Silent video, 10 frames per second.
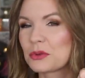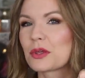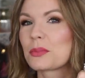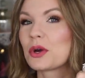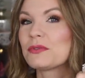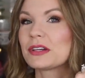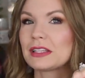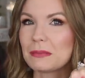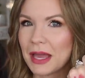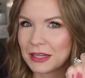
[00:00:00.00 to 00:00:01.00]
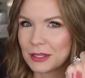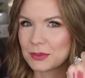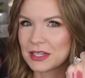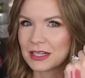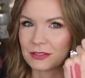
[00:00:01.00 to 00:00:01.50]
The Perfectly Matte
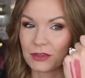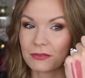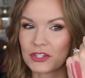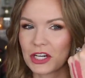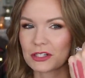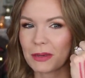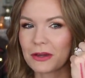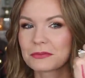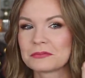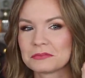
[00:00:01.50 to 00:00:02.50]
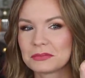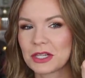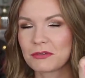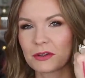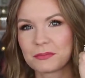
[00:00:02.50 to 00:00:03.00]
lipsticks. If you haven't checked them out,
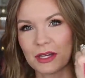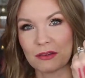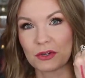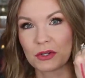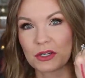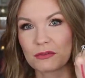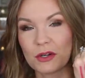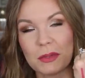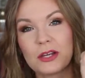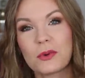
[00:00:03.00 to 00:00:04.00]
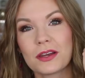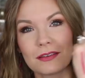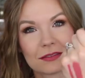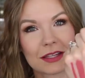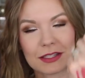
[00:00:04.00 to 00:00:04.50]
love them. And if you're looking for a pink one,
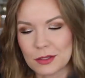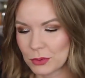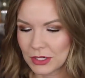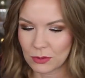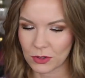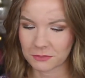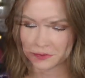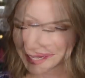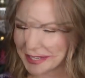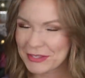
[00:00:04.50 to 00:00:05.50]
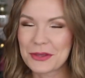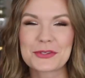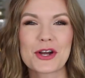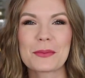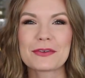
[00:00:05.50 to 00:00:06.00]
that's a pretty one. All right, guys, so
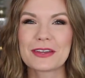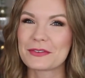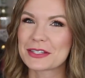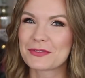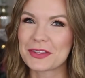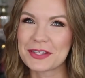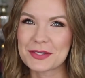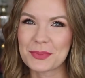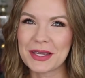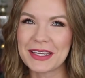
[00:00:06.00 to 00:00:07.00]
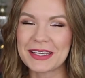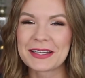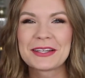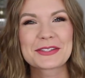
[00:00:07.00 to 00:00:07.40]
those are all my favorites for this week.